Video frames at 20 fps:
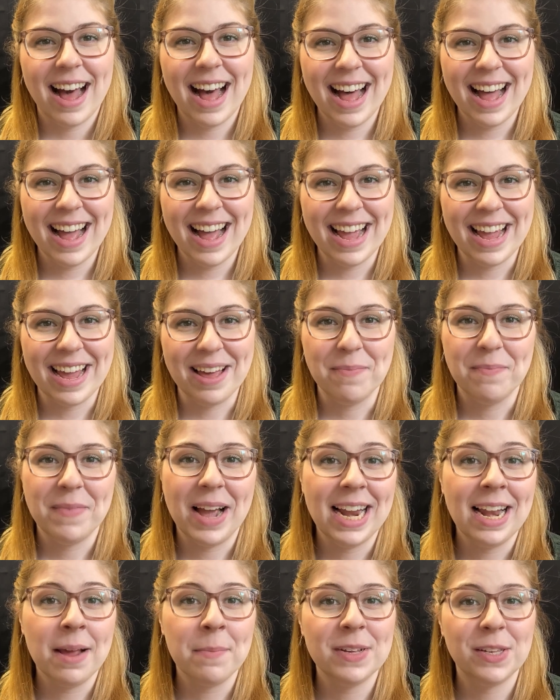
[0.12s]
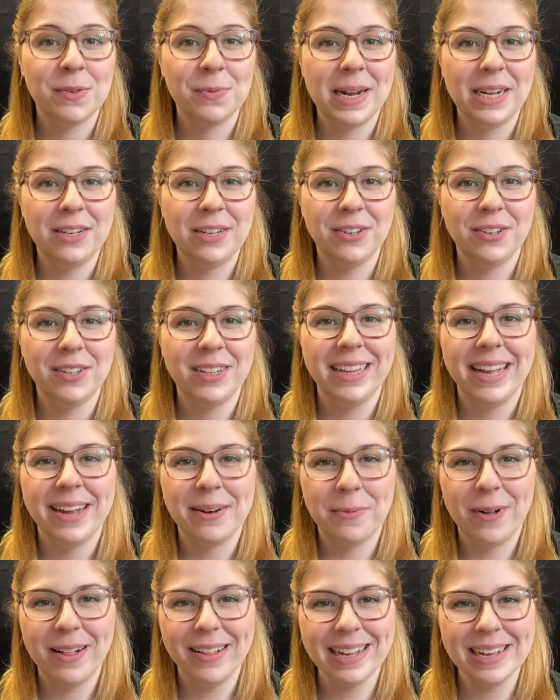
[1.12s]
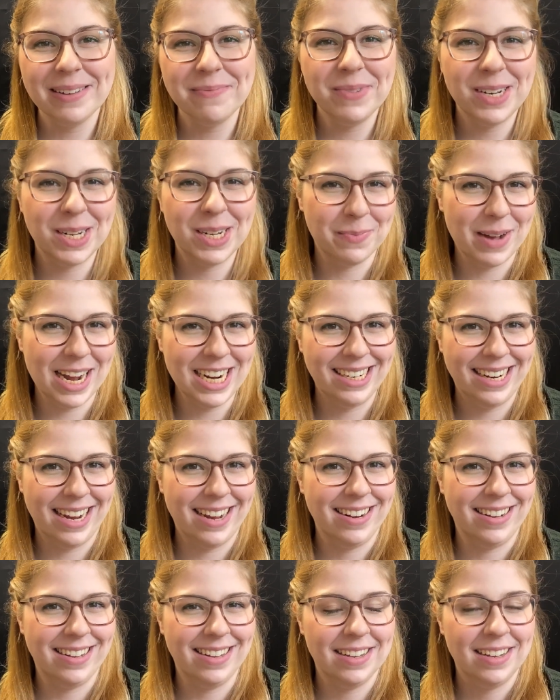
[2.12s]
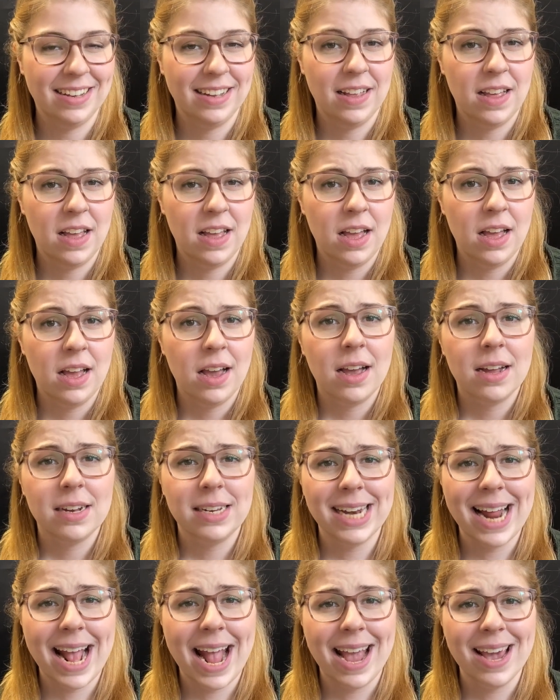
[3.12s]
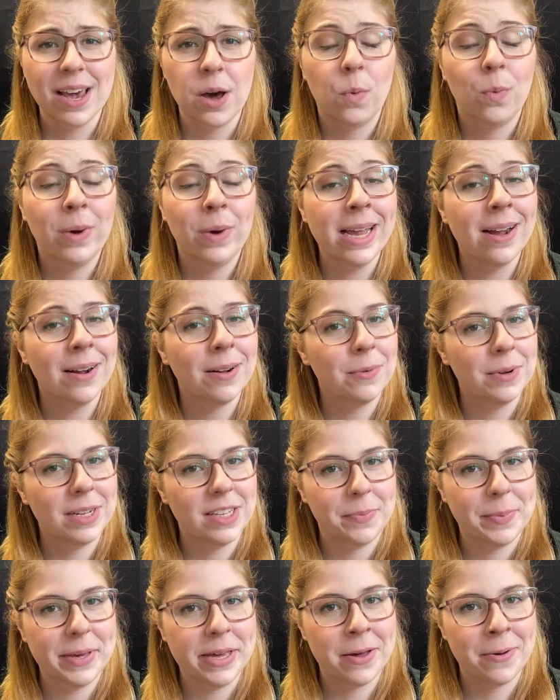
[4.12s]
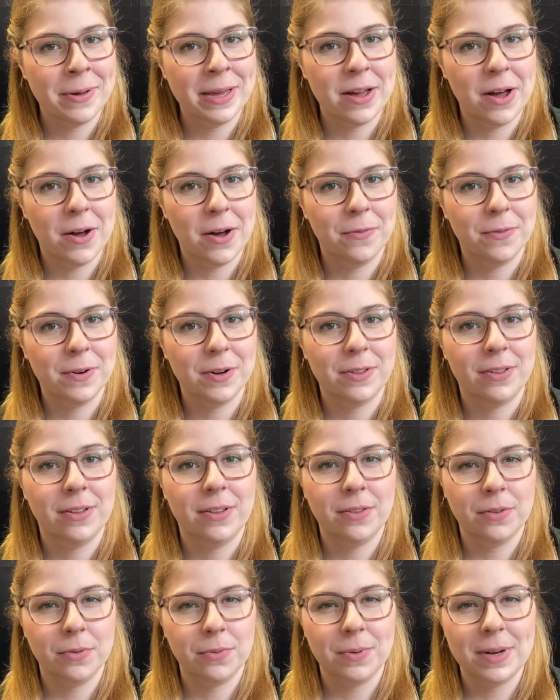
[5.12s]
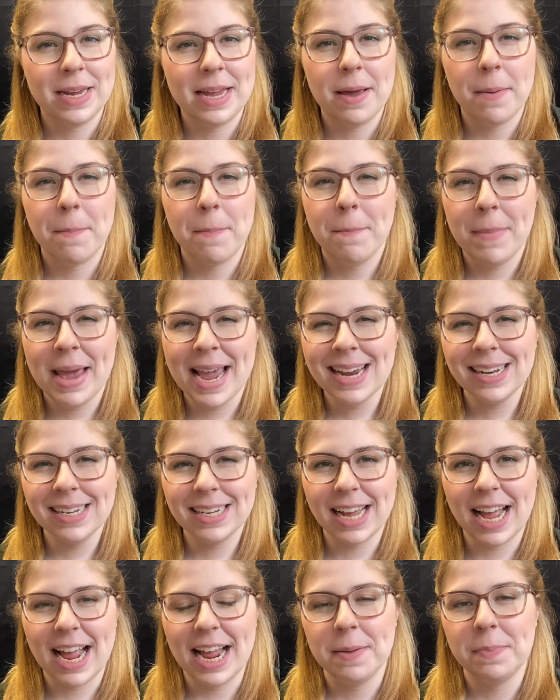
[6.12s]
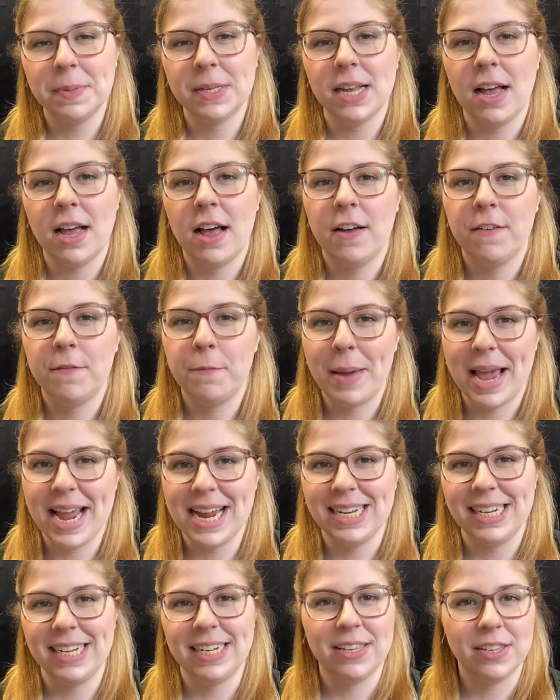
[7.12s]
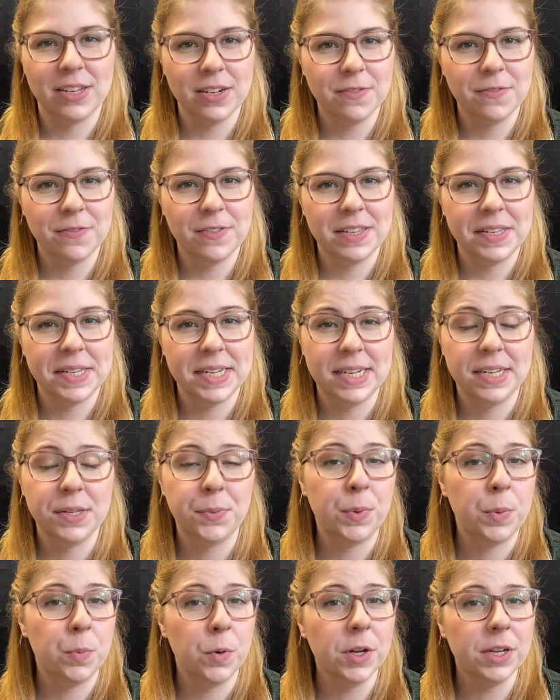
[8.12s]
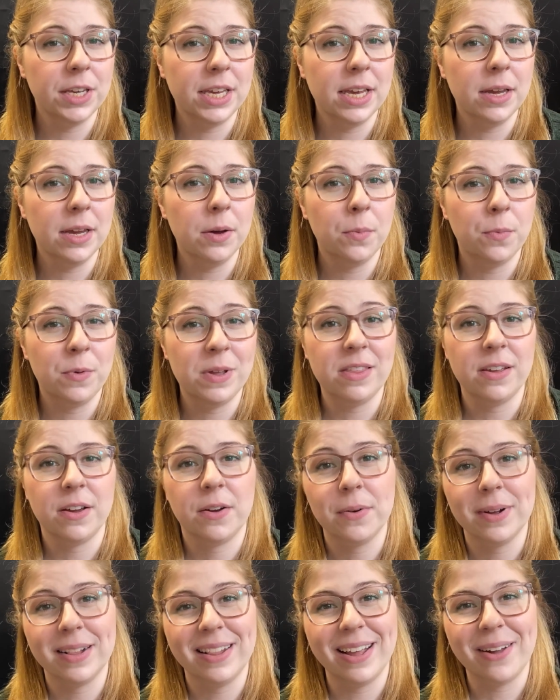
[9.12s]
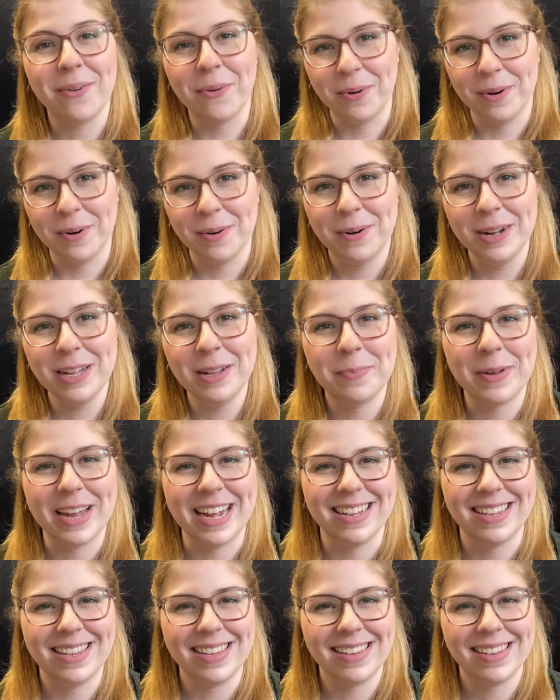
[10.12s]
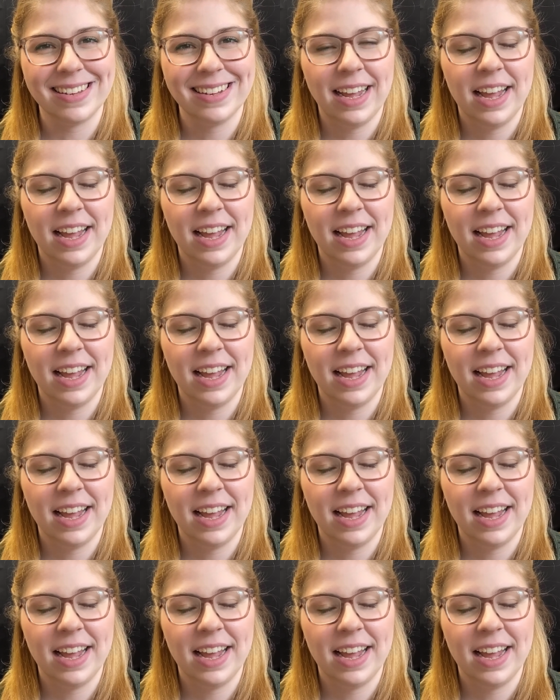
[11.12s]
Hi, my name is Rachel and welcome to my channel. Today we are going to be going over the three main types of painting surfaces when working with acrylic or oil paints.